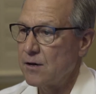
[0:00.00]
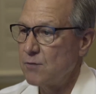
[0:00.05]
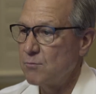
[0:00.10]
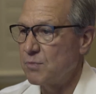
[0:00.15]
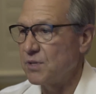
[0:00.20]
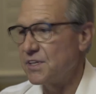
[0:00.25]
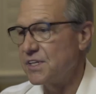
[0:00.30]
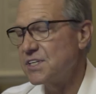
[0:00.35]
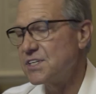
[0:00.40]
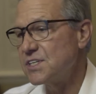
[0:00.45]

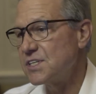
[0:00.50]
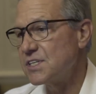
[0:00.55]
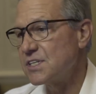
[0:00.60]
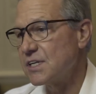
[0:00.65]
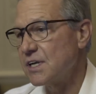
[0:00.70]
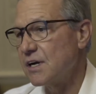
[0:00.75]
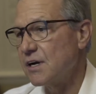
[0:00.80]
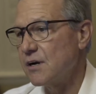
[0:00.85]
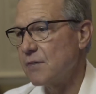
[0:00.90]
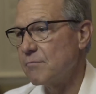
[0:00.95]
But this
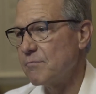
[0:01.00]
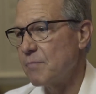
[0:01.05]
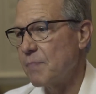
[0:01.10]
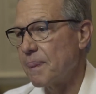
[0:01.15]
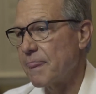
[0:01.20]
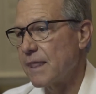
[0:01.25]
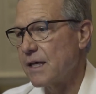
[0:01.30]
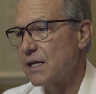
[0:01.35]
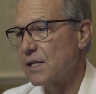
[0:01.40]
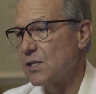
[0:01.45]
is a
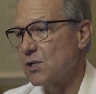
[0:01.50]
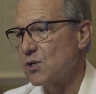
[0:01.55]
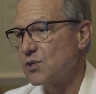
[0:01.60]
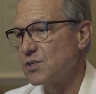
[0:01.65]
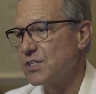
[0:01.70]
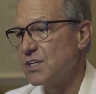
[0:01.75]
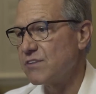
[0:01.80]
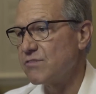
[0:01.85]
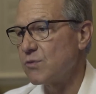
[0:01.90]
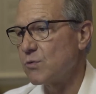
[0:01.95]
little
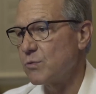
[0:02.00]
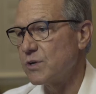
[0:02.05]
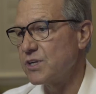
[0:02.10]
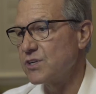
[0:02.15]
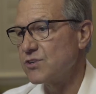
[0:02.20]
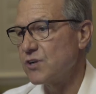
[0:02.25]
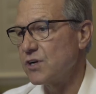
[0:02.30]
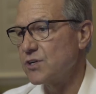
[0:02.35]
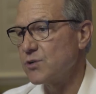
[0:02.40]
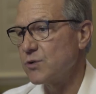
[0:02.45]
different when you
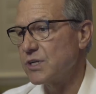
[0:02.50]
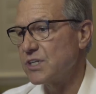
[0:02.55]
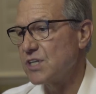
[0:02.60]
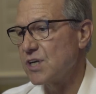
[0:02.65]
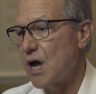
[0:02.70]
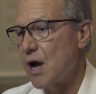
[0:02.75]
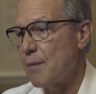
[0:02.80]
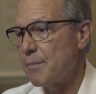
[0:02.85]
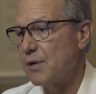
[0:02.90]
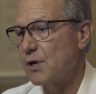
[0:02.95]
start doing
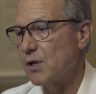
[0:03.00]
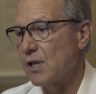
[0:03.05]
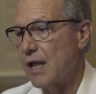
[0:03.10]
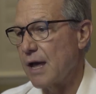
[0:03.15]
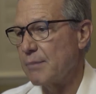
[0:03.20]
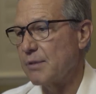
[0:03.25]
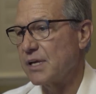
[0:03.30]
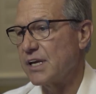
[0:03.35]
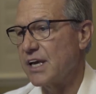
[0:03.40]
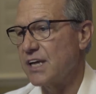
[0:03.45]
topical
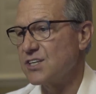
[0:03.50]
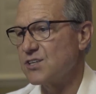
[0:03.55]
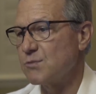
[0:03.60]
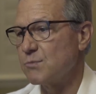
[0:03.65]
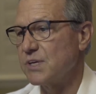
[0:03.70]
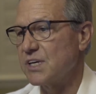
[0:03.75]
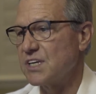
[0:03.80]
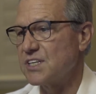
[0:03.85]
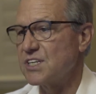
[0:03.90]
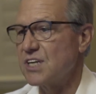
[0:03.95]
application,
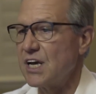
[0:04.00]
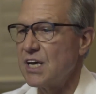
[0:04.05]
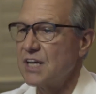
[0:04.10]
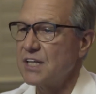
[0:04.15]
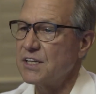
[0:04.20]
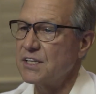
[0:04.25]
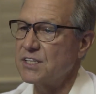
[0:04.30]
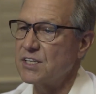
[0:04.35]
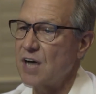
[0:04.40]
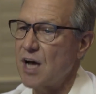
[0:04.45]
because
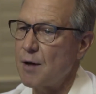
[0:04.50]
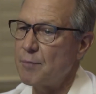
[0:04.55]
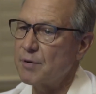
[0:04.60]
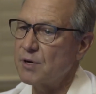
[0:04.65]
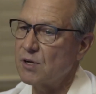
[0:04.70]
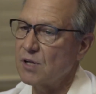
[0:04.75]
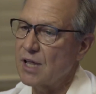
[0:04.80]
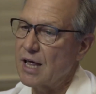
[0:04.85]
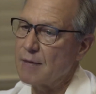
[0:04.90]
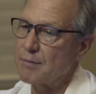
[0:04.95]
the
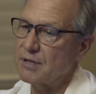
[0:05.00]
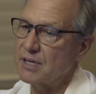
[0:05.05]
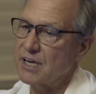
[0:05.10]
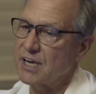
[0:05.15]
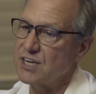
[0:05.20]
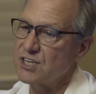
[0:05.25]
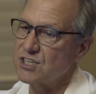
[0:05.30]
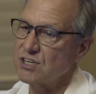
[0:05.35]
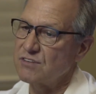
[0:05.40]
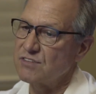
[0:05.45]
topical
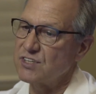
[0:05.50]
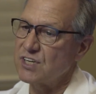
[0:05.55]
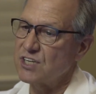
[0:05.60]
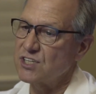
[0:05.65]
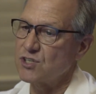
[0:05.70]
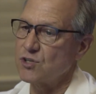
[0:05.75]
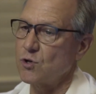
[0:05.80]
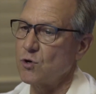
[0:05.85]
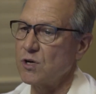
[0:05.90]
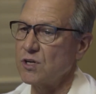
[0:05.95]
application of
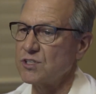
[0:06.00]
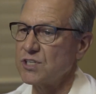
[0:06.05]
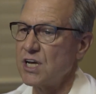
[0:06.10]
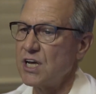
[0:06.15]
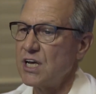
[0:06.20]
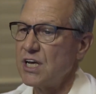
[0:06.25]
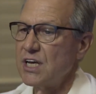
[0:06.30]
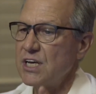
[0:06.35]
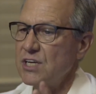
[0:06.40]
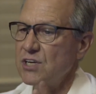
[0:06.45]
essential oils,
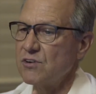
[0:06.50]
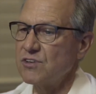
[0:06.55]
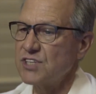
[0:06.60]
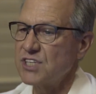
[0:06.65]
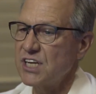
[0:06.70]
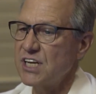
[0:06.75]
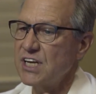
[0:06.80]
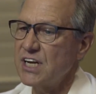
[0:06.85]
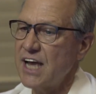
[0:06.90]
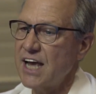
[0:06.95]
your
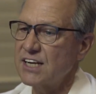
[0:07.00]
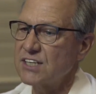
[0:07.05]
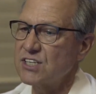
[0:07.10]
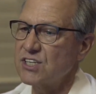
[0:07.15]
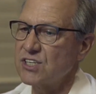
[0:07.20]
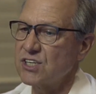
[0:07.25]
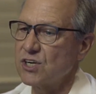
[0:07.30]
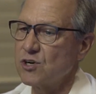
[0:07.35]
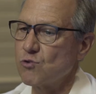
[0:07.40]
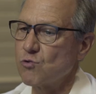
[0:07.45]
skin acts
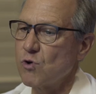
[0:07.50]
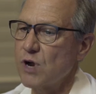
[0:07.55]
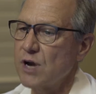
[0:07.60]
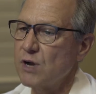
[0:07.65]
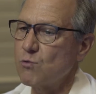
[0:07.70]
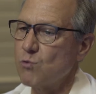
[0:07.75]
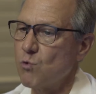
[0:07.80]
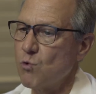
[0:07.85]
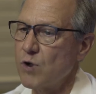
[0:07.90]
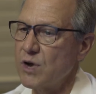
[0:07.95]
as a
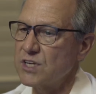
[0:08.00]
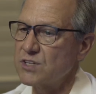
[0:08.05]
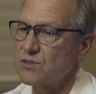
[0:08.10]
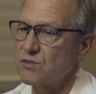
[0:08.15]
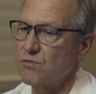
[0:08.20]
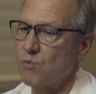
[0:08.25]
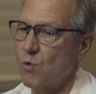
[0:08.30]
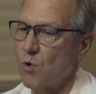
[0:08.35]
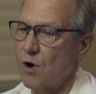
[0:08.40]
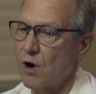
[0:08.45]
great
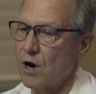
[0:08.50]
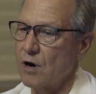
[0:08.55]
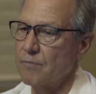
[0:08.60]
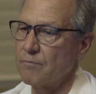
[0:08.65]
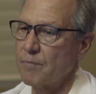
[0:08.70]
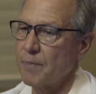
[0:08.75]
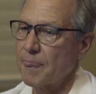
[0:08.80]
reservoir.